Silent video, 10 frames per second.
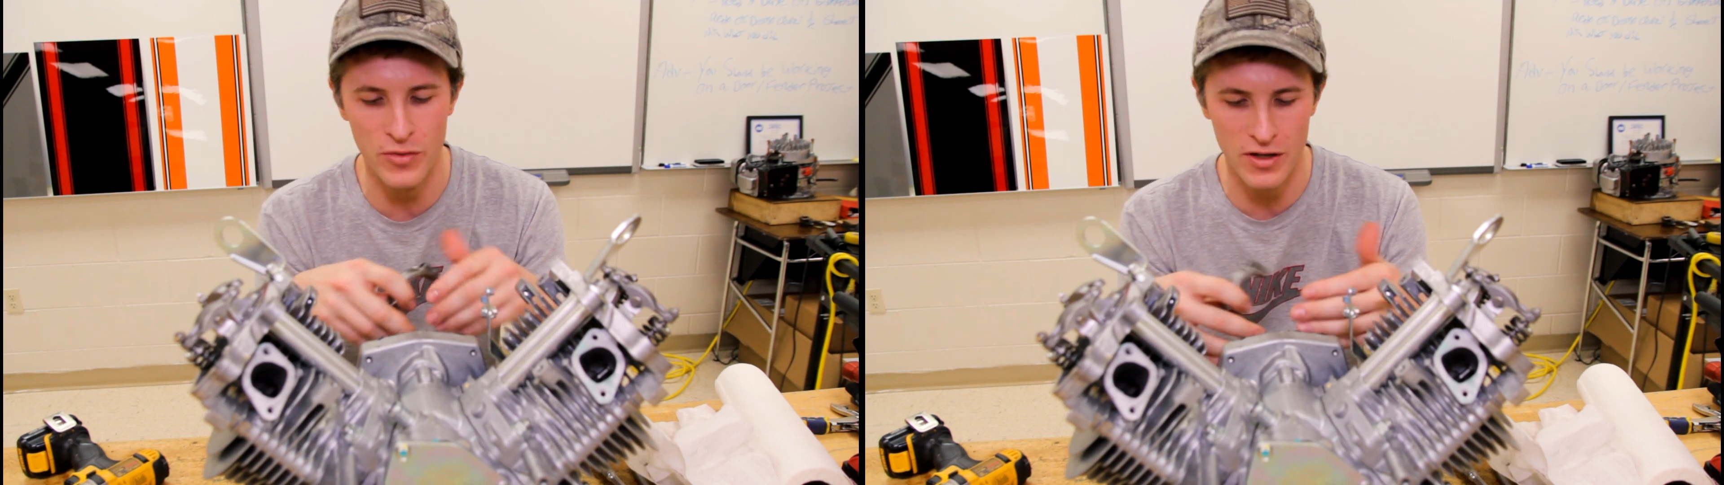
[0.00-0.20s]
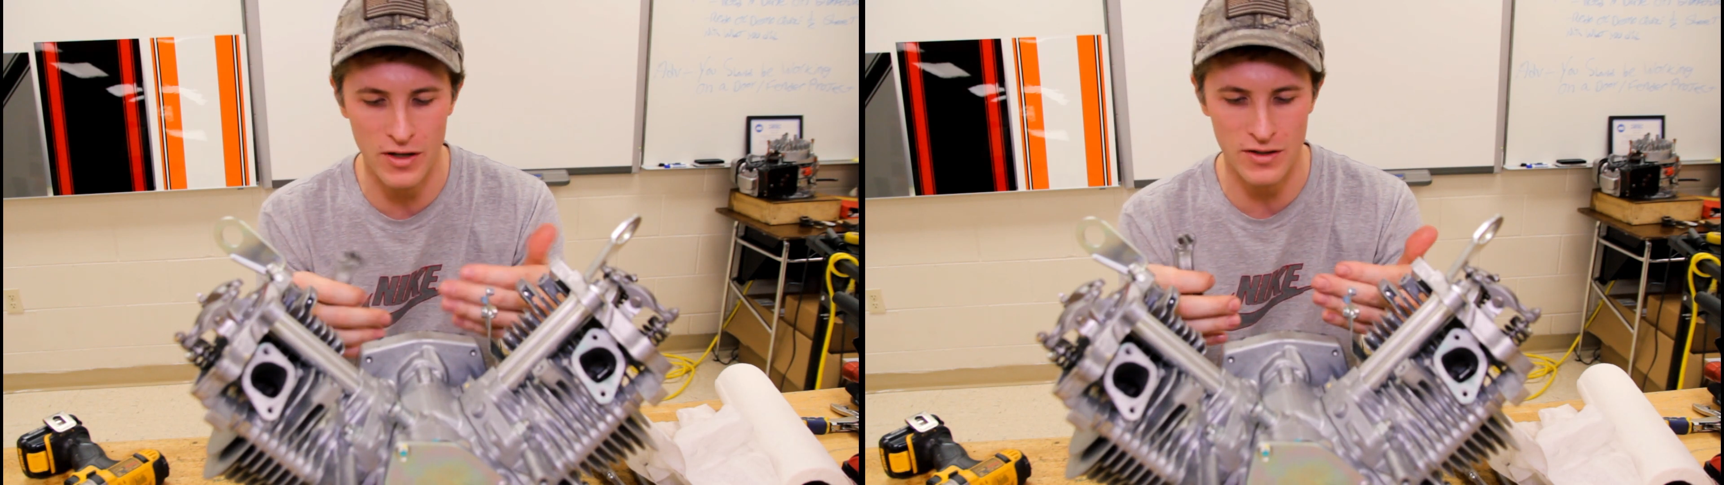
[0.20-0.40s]

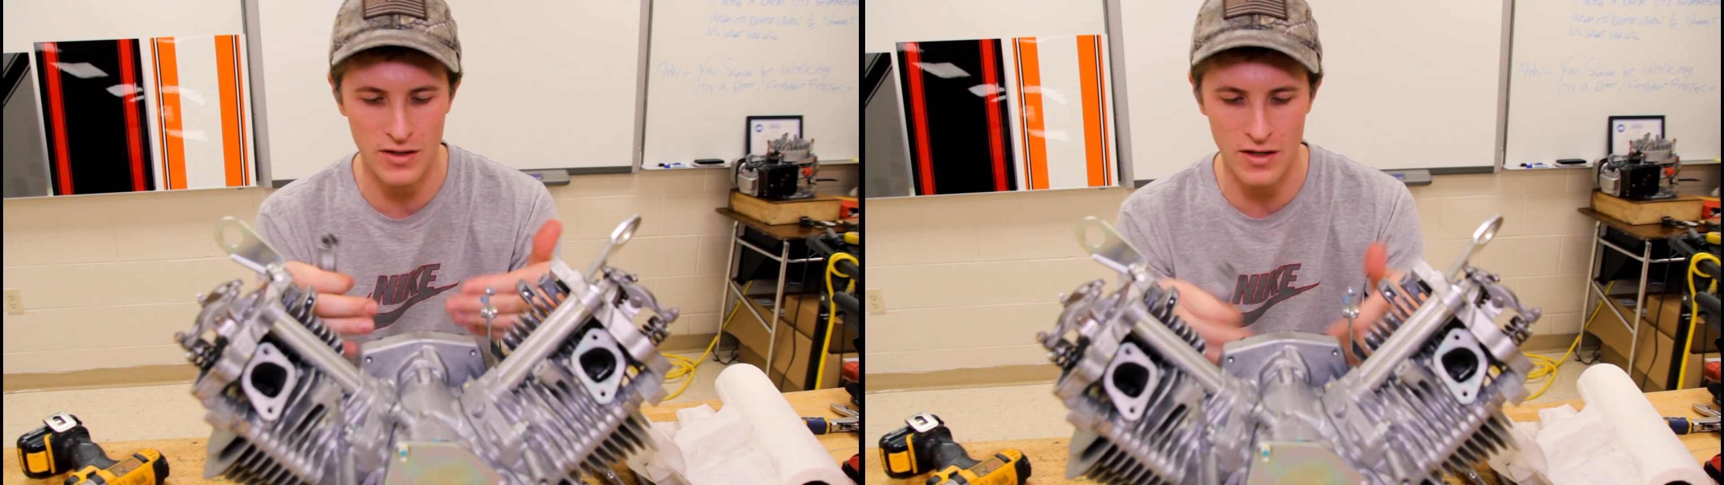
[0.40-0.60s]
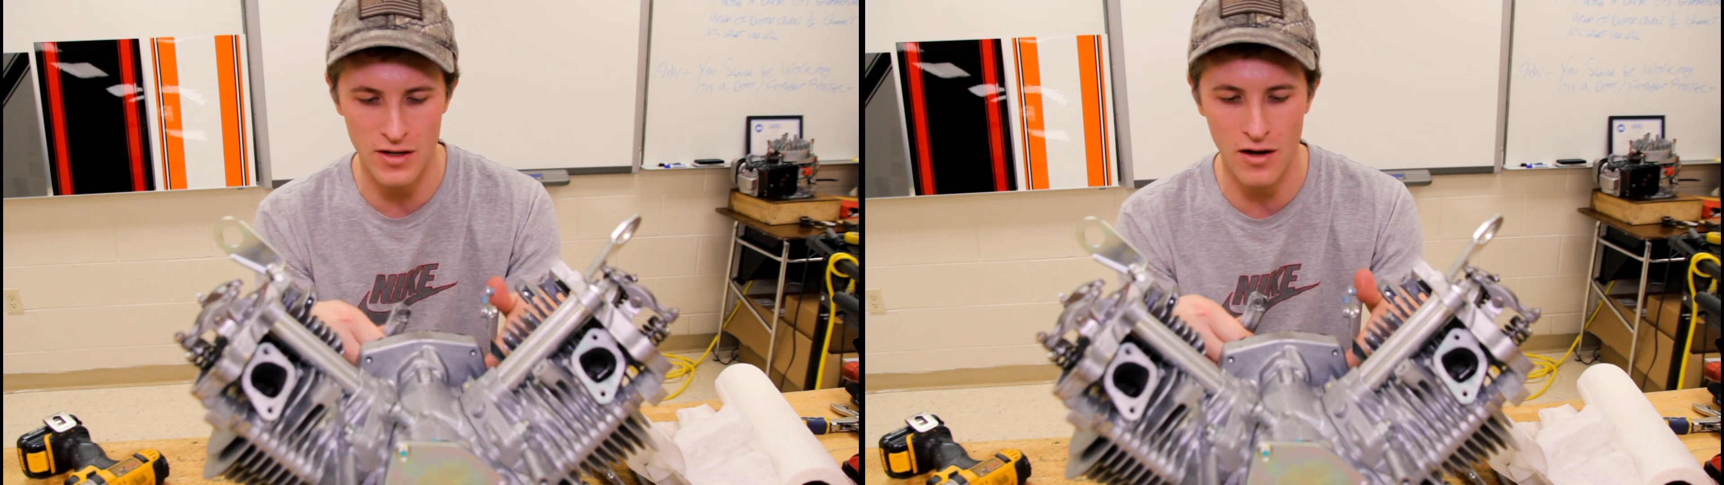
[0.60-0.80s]
because
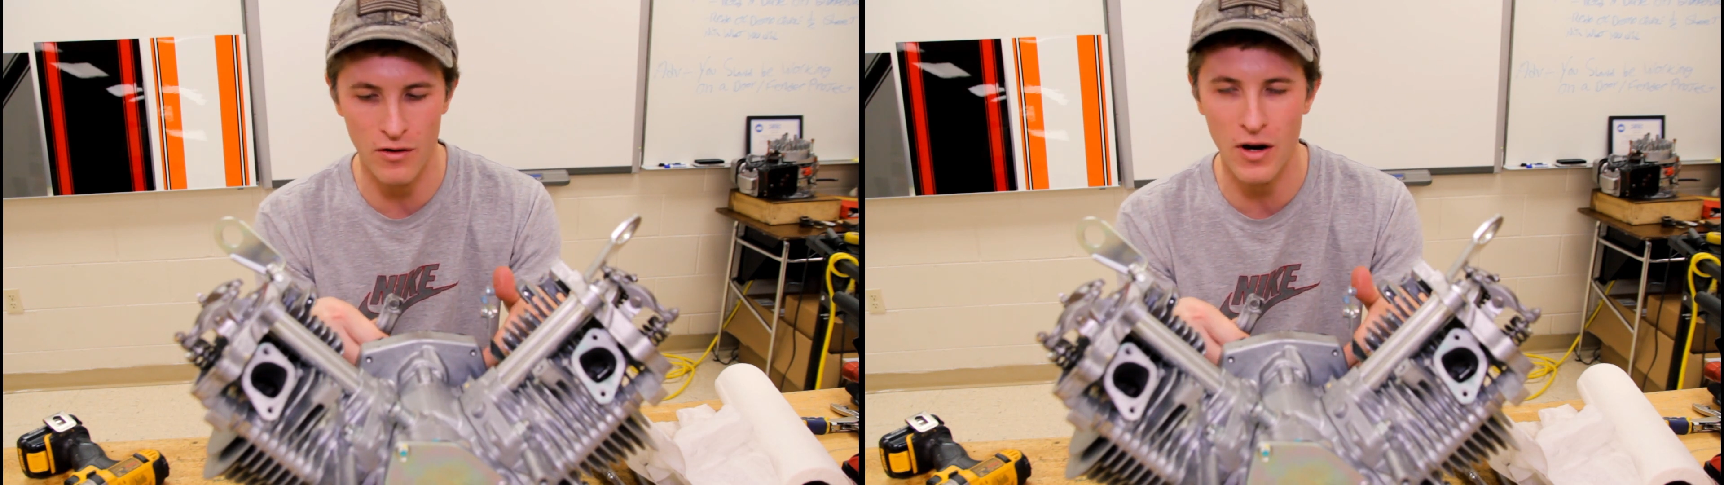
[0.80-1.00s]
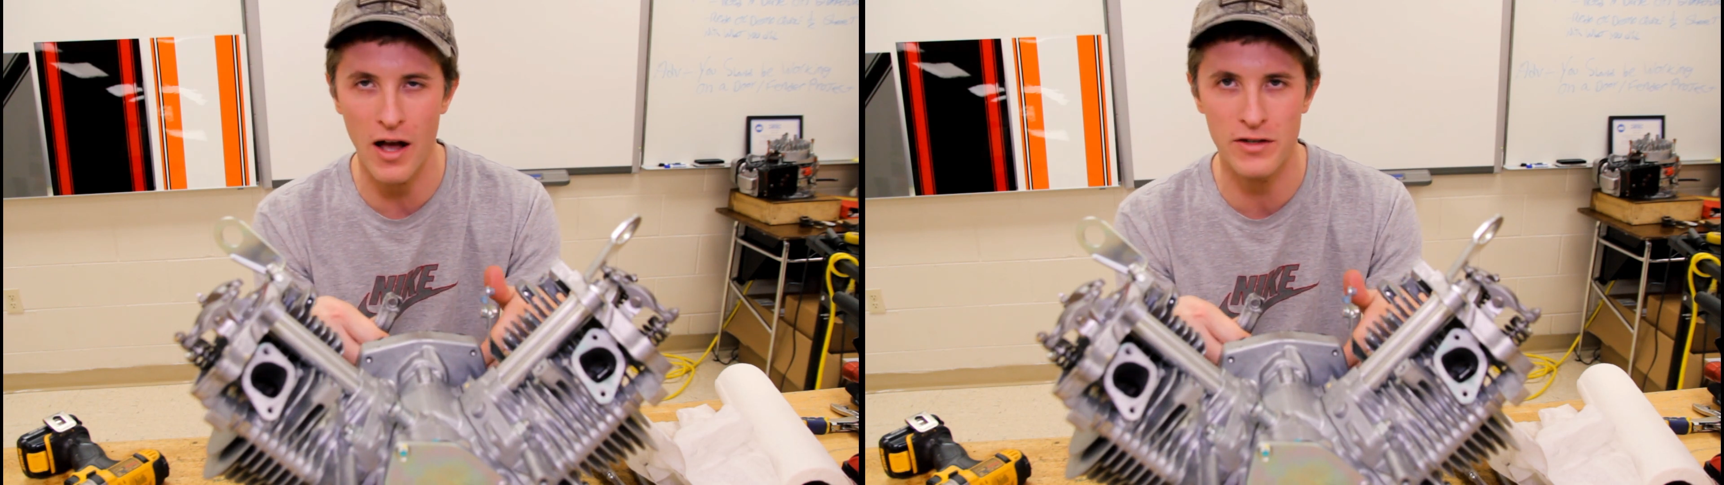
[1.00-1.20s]
the
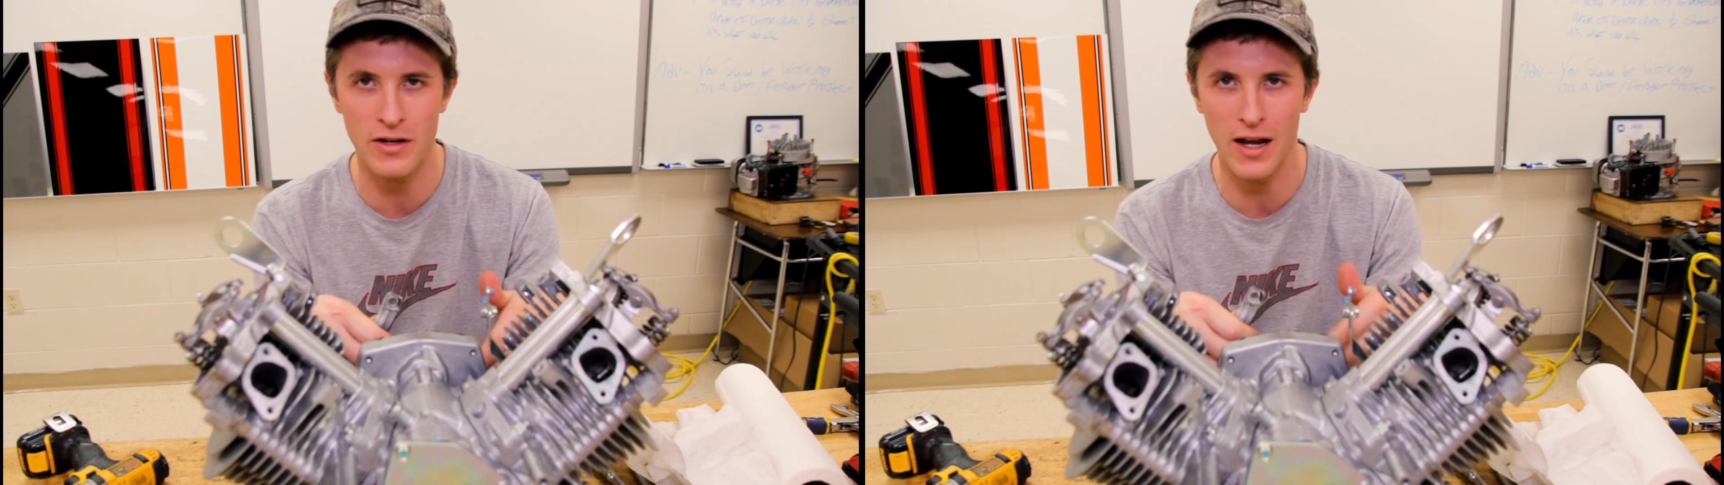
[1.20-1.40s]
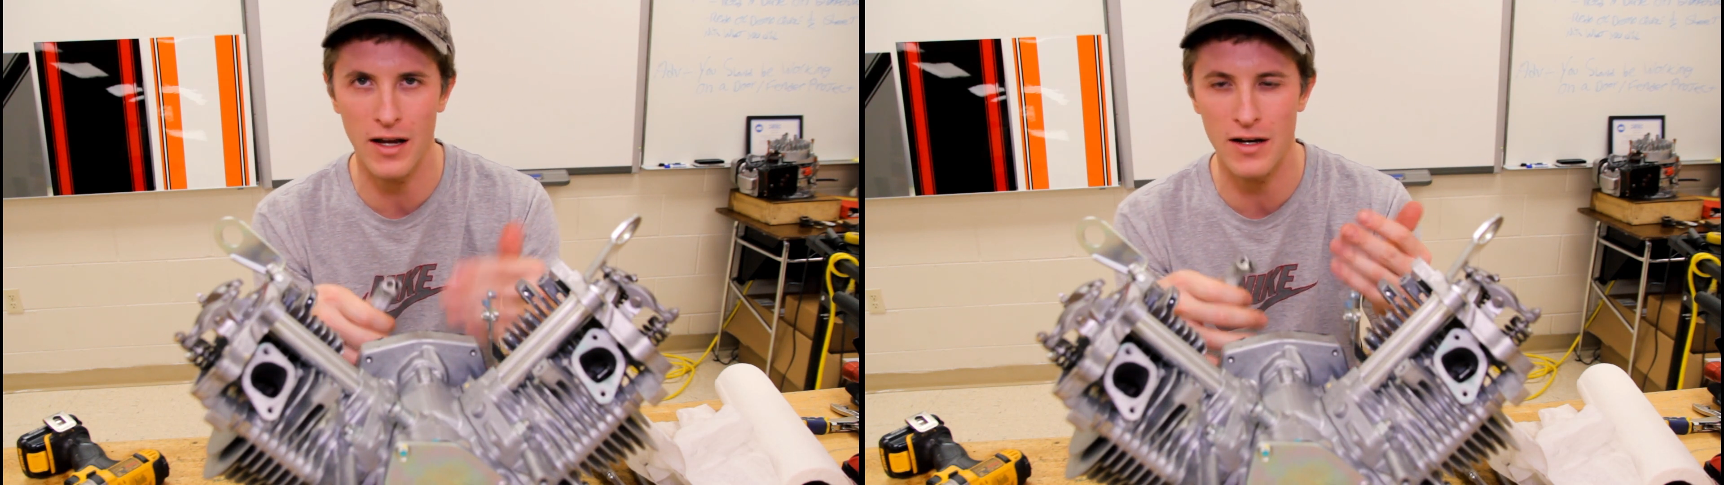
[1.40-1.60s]
rods are
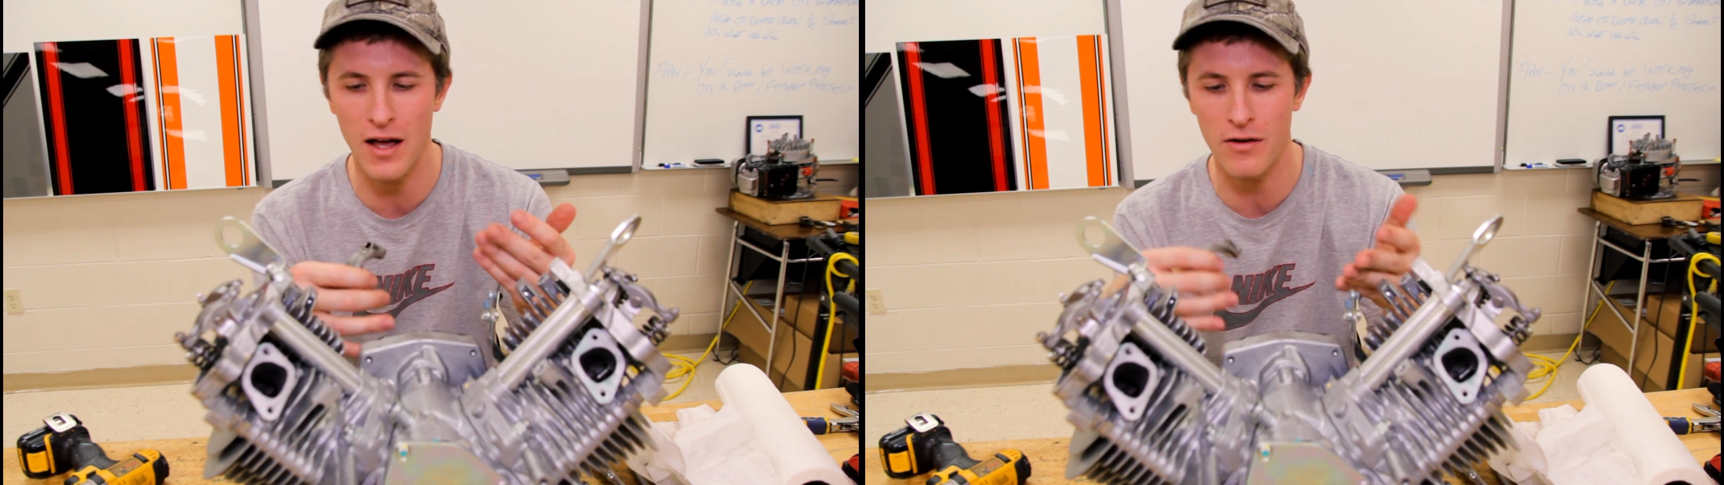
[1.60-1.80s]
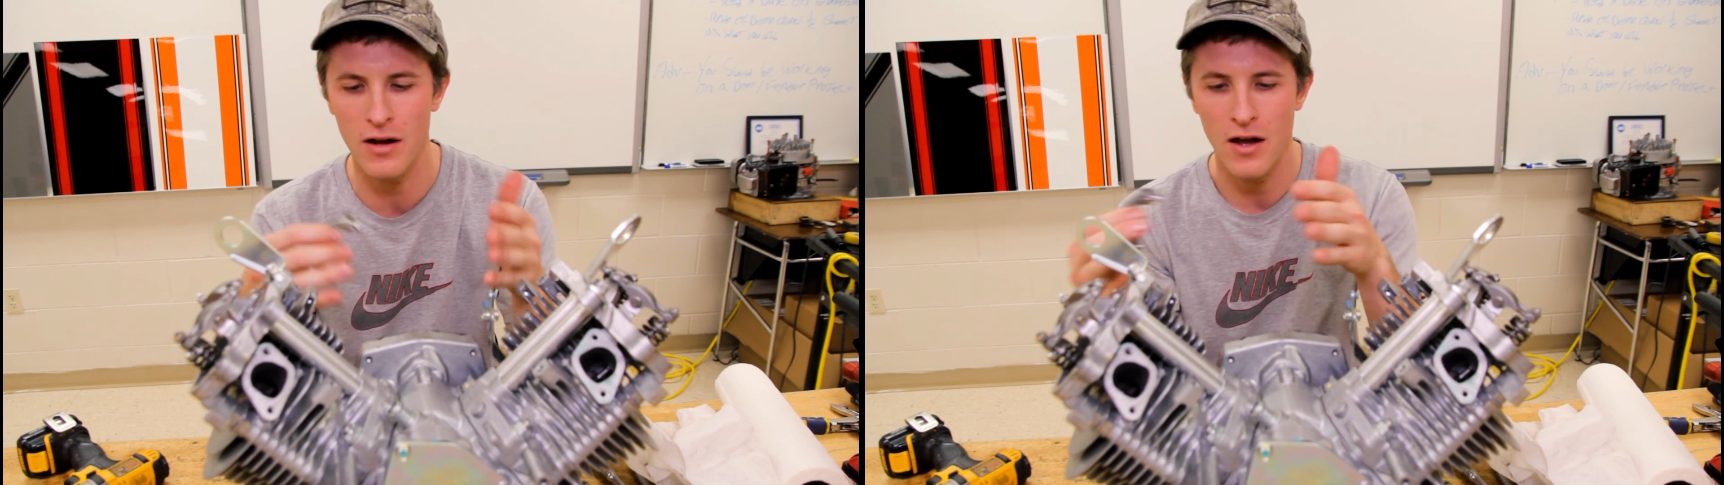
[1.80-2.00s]
hanging
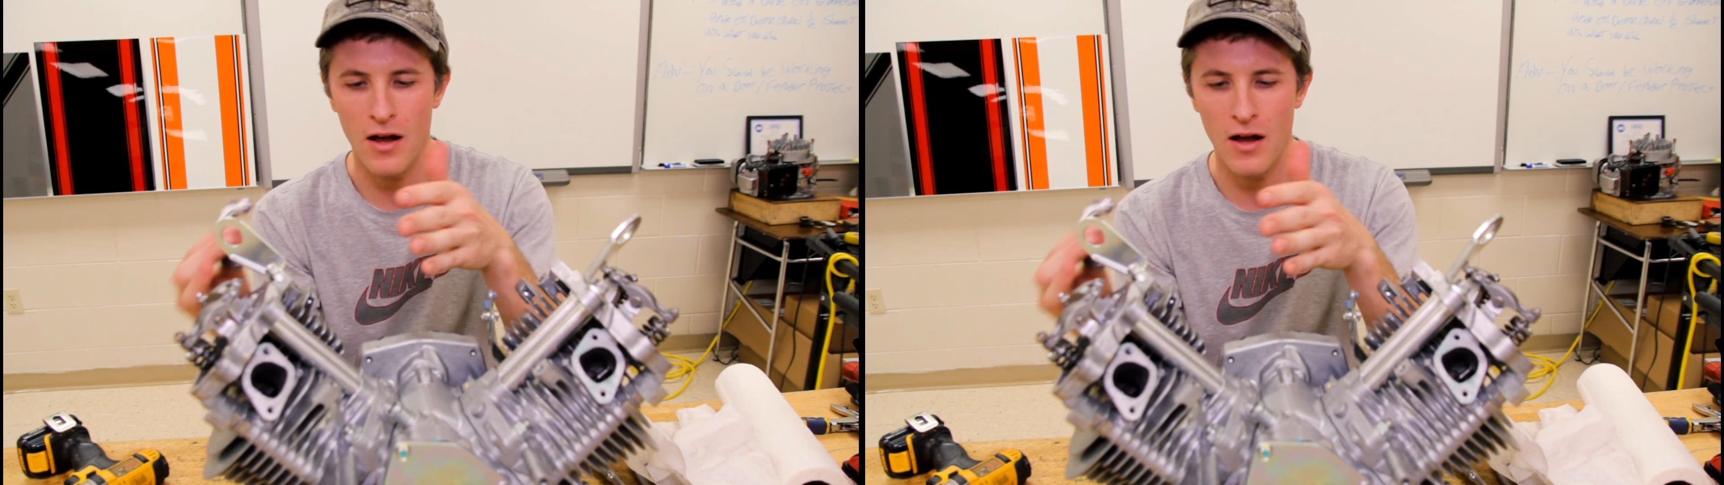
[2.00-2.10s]
down.